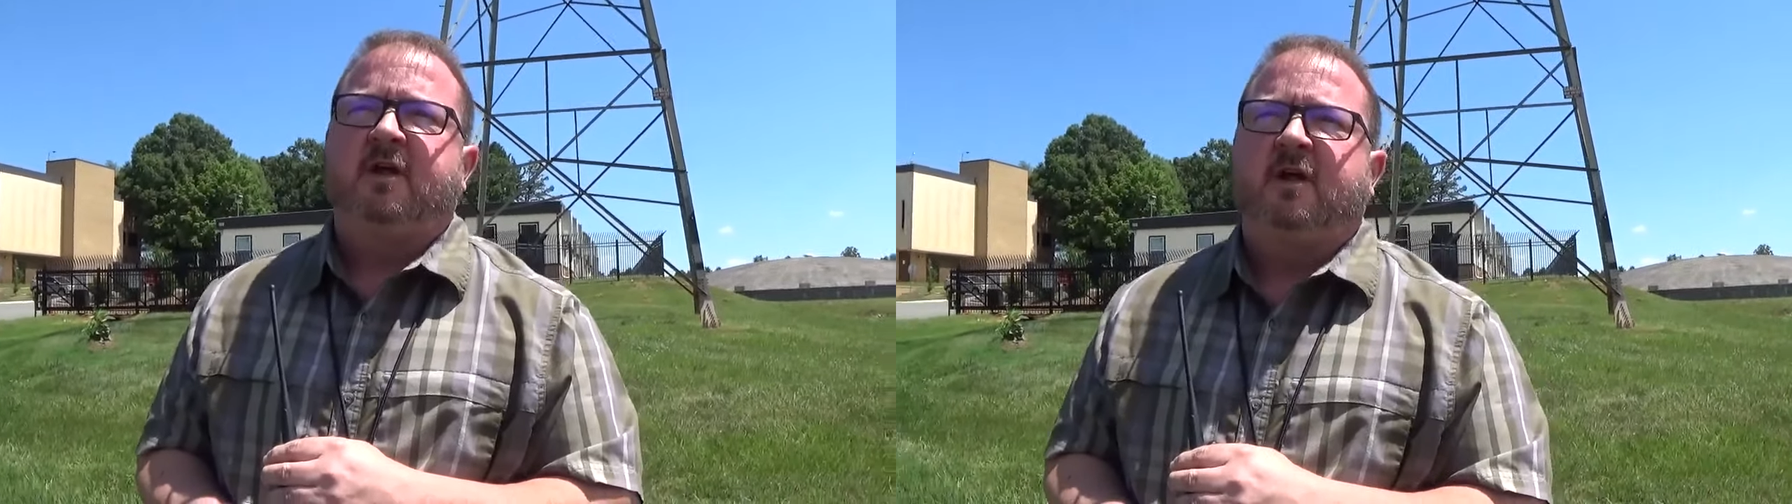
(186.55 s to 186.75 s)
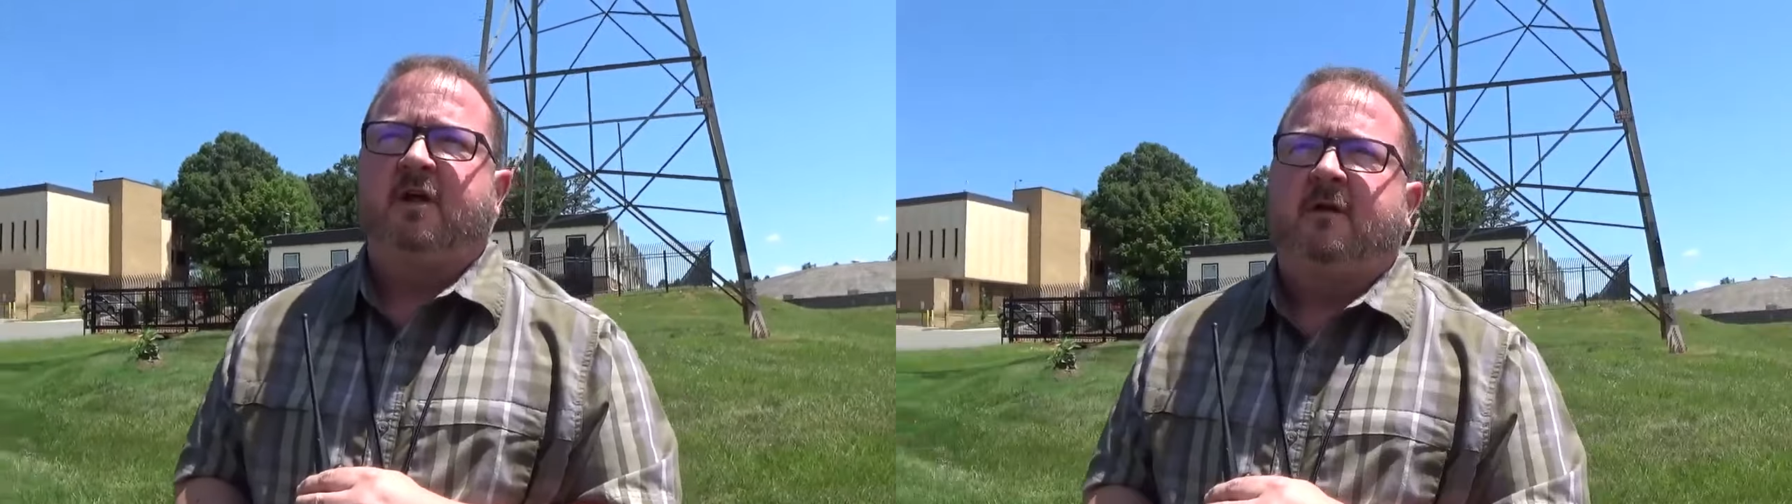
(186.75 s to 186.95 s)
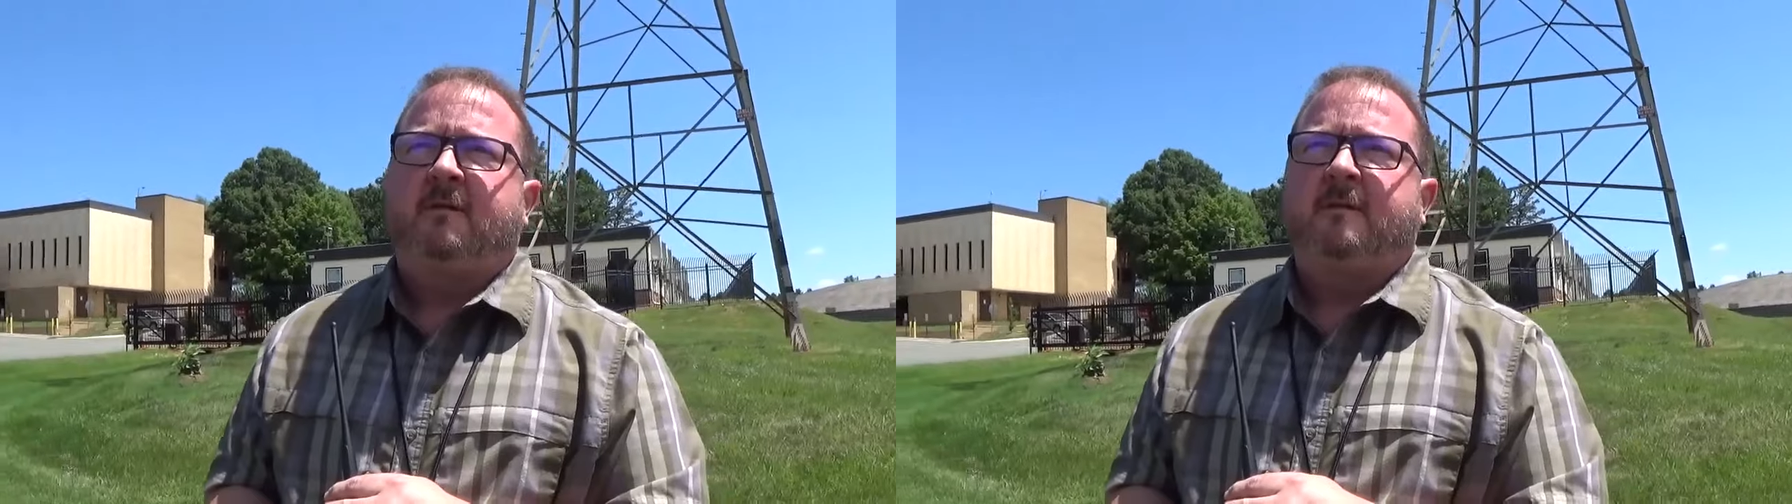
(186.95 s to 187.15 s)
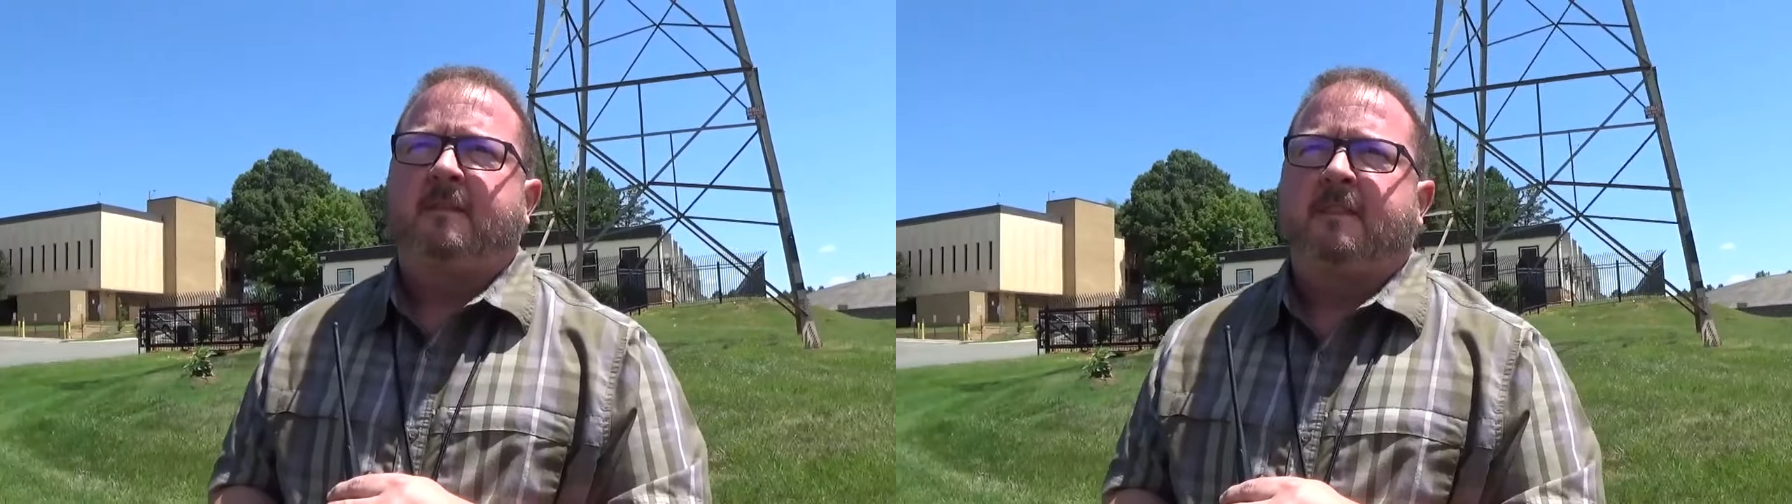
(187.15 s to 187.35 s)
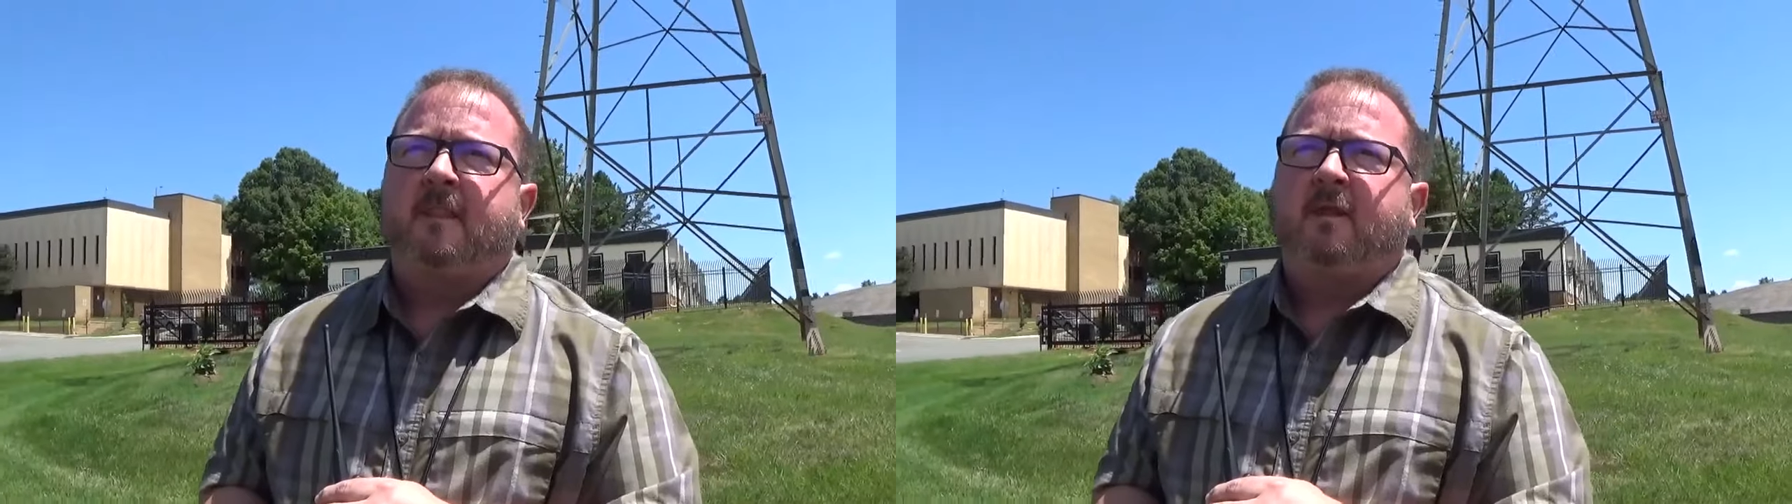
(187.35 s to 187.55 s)
He come out there
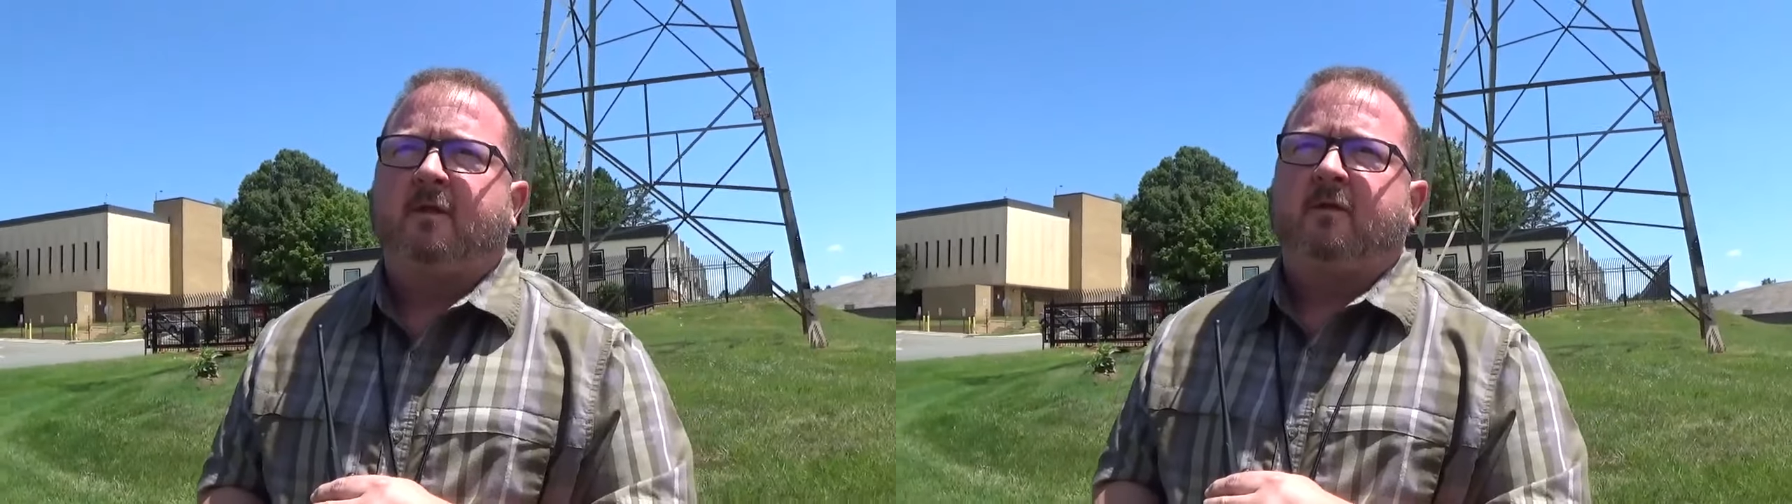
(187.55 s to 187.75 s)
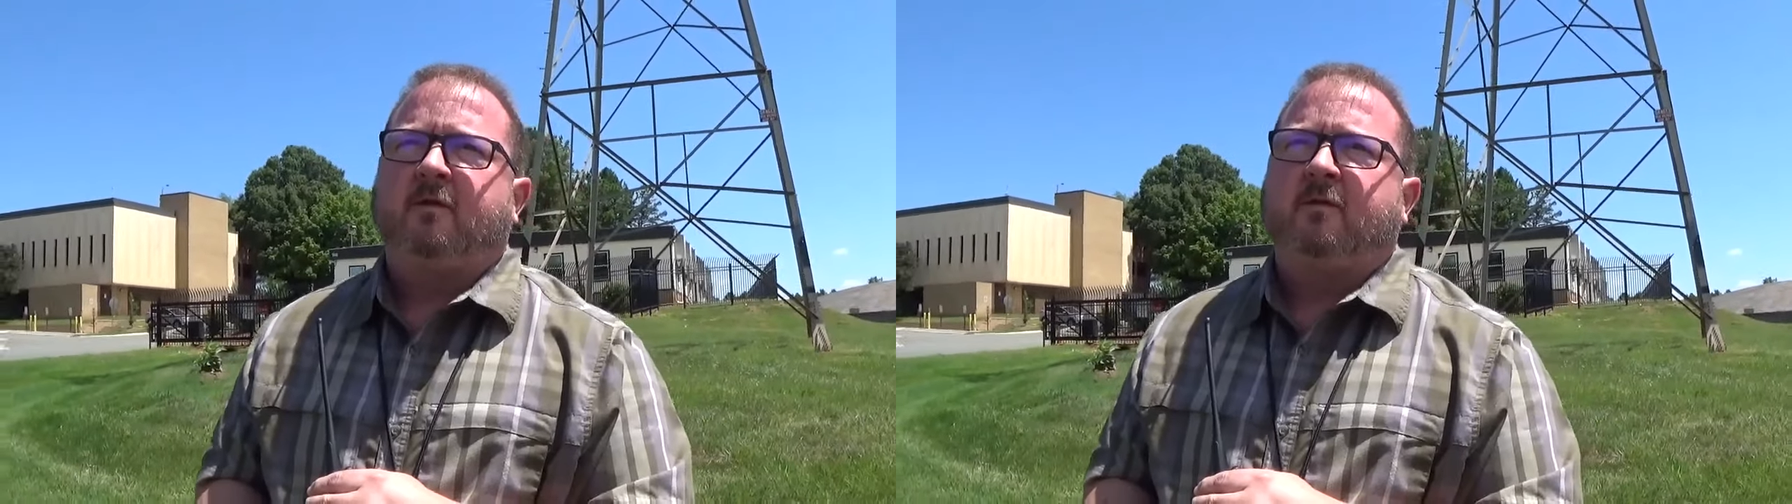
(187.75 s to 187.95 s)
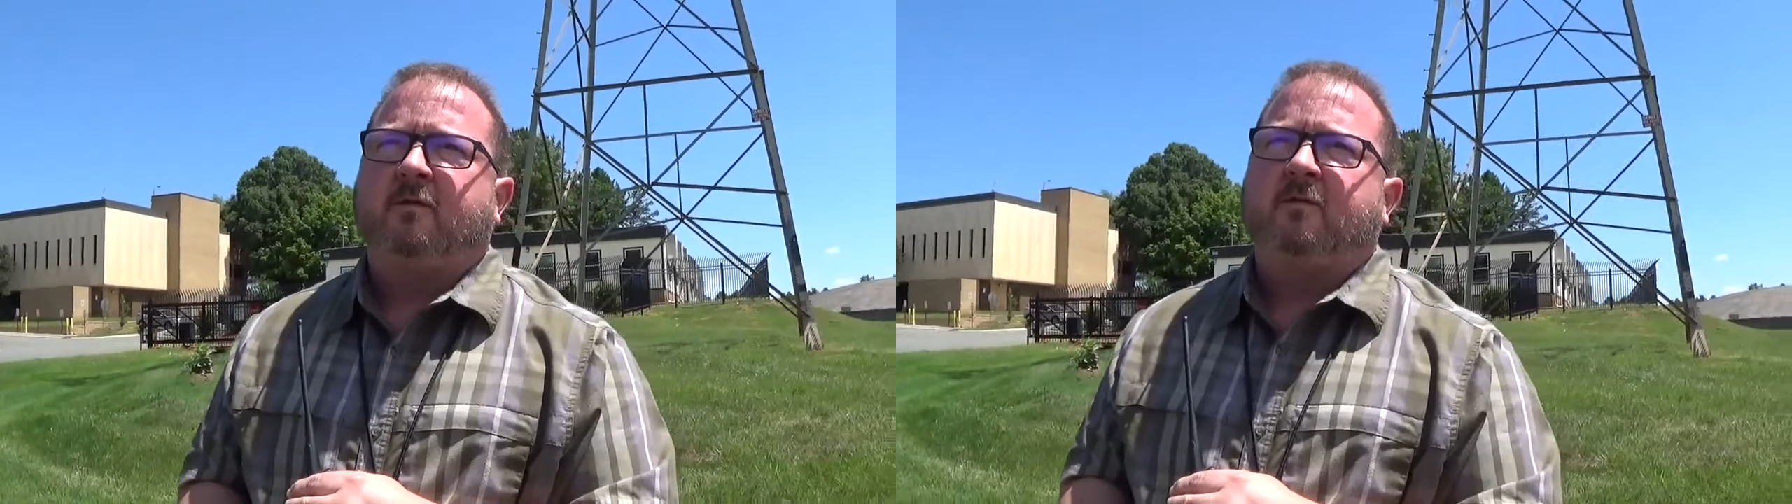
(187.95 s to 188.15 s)
yelling at me that I was